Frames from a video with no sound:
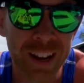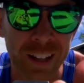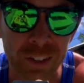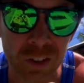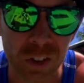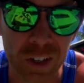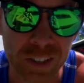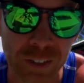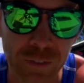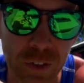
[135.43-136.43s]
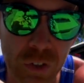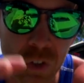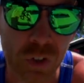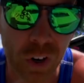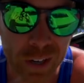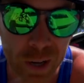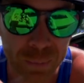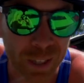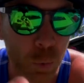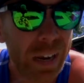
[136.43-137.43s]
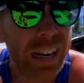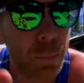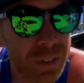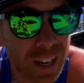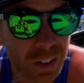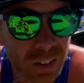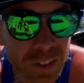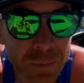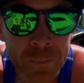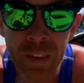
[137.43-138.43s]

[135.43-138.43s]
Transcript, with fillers: And there's lots of startup, like wake up cycles.